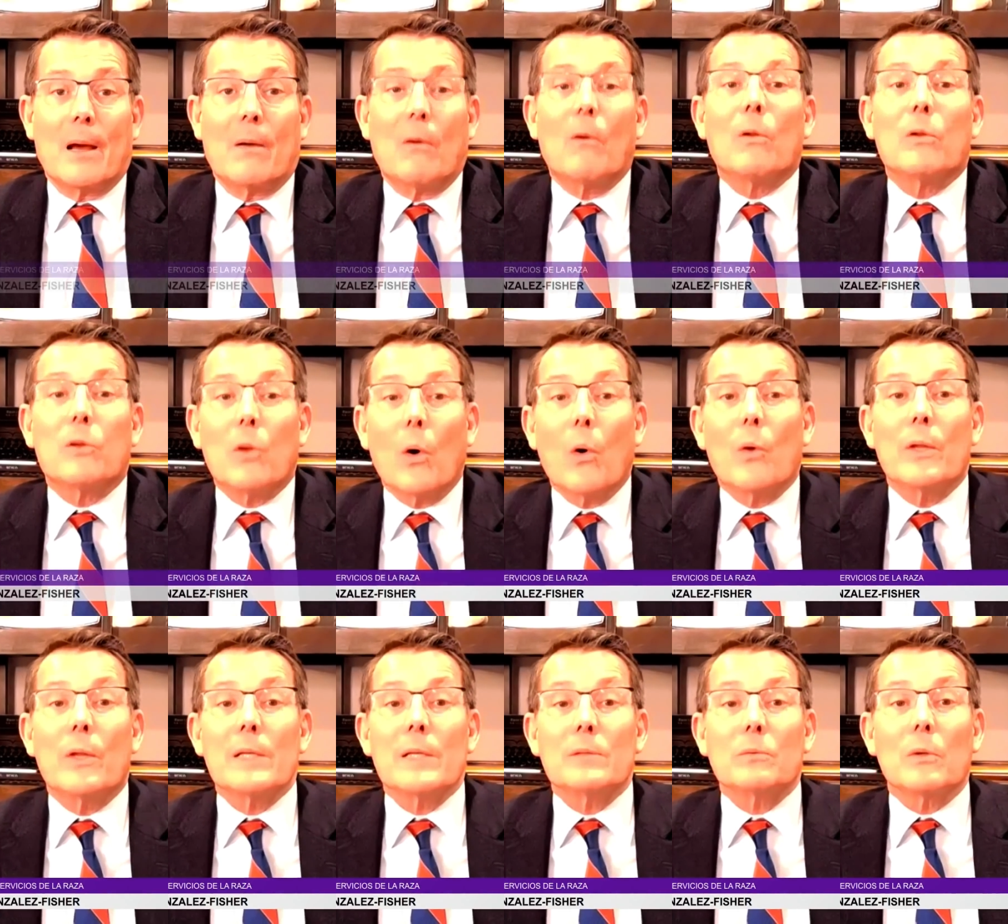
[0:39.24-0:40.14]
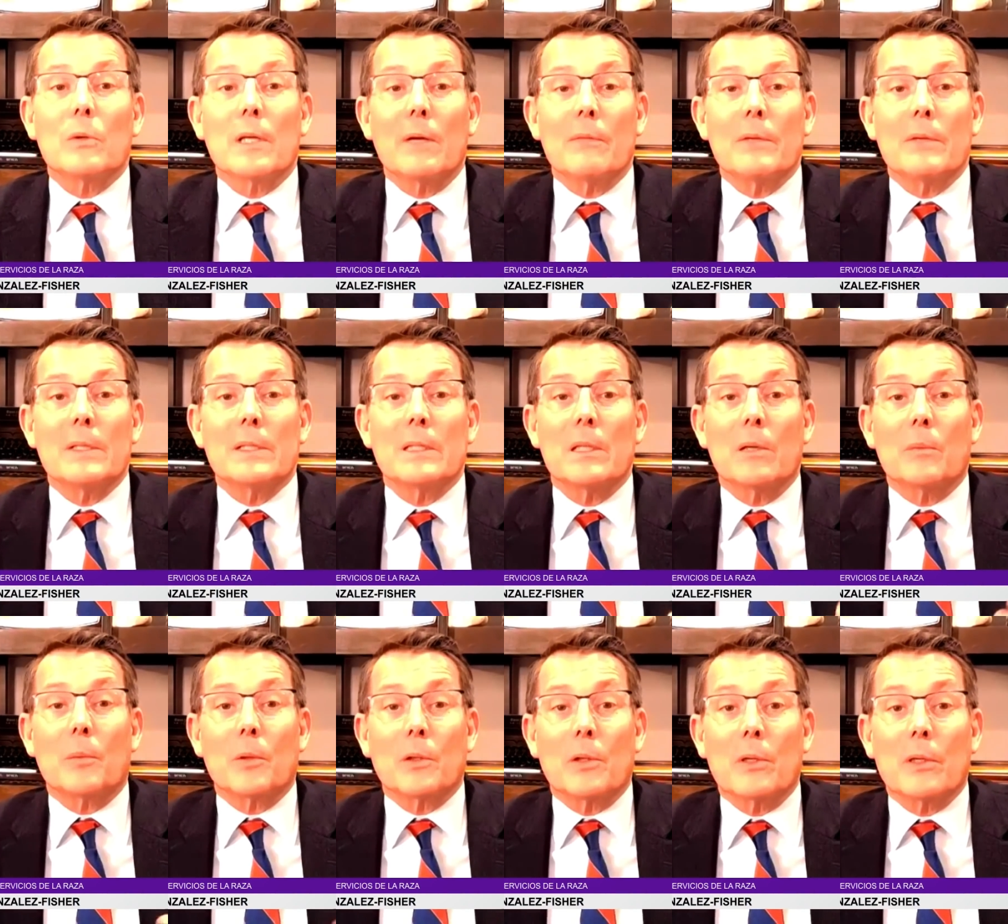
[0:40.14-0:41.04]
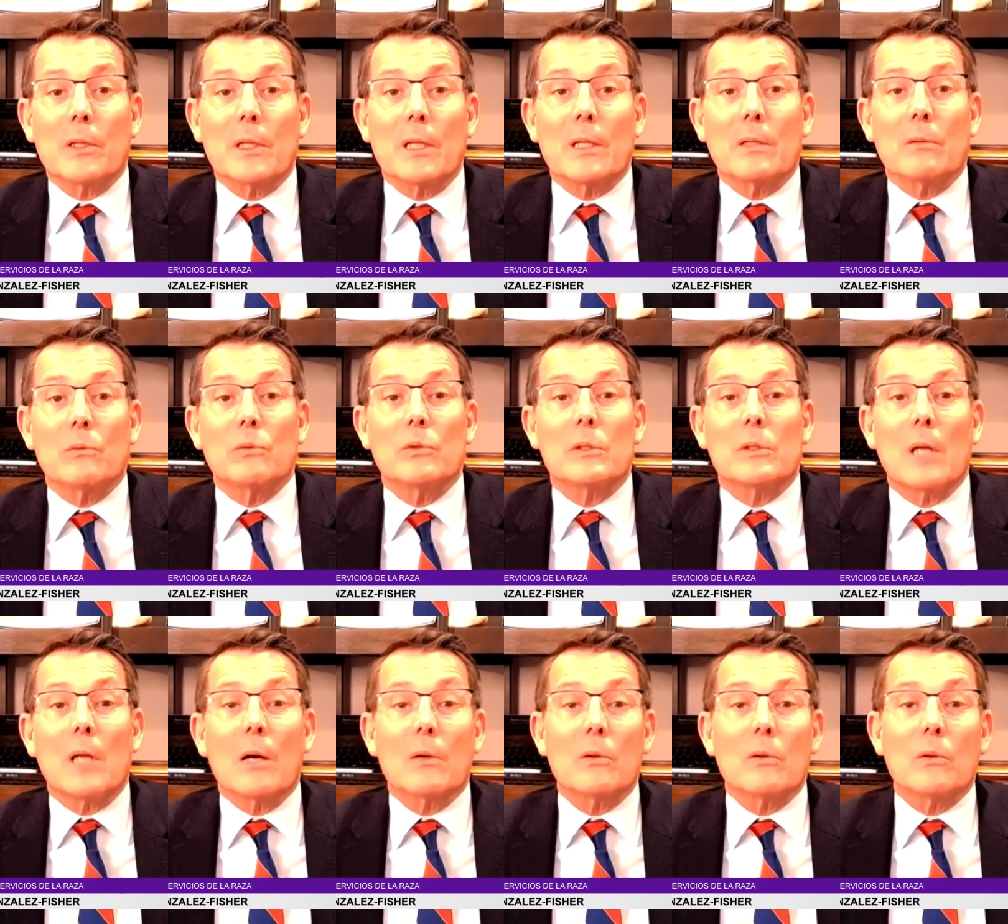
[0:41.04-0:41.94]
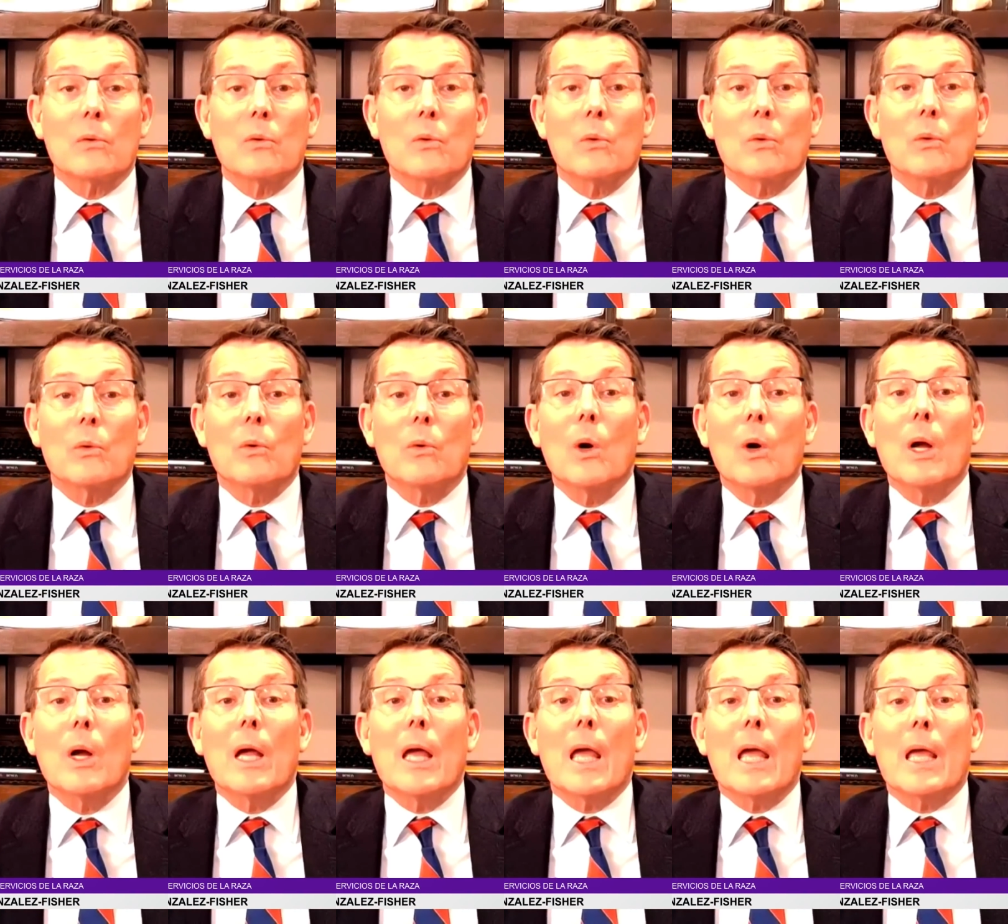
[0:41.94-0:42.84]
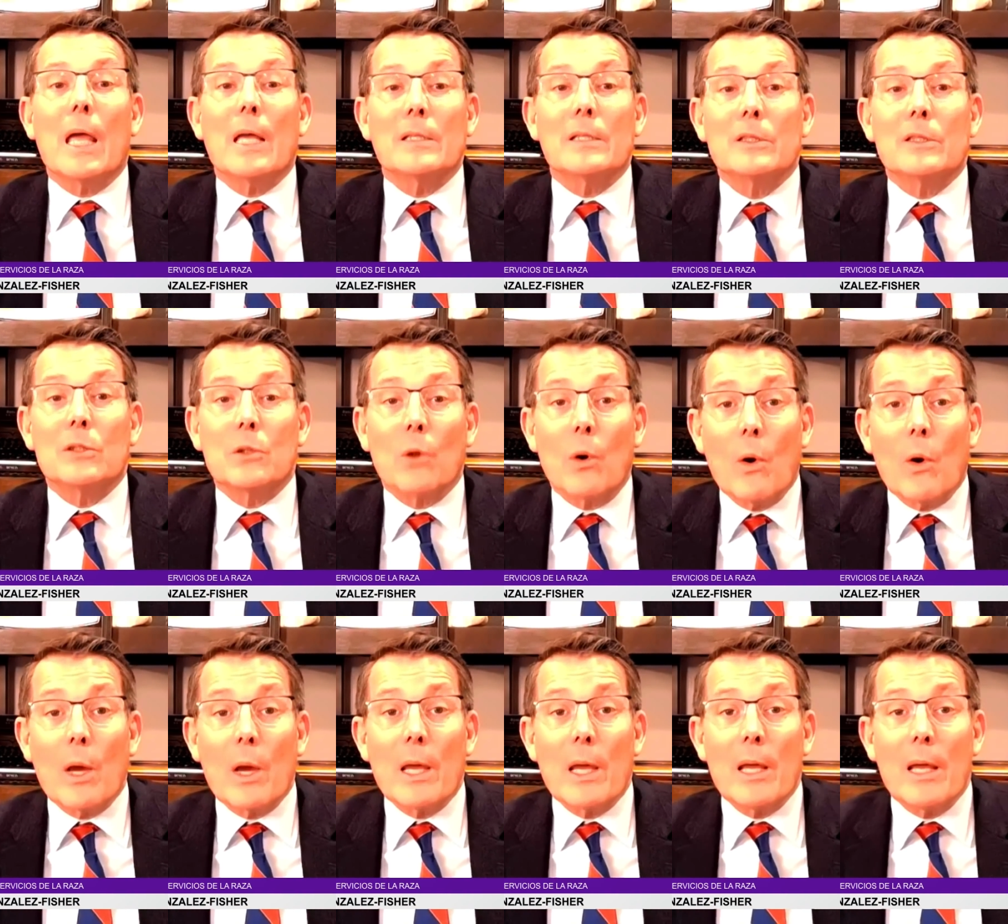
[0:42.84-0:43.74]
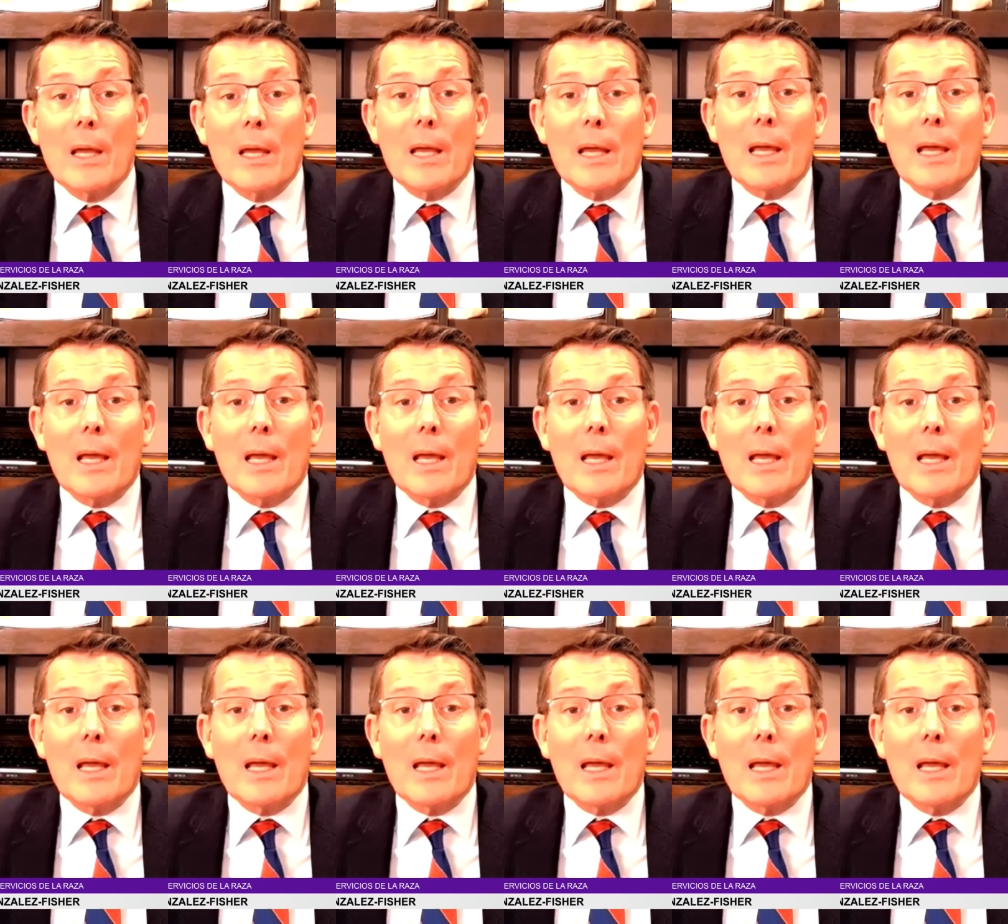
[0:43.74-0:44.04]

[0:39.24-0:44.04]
Although this will give us the opportunity to start to enjoy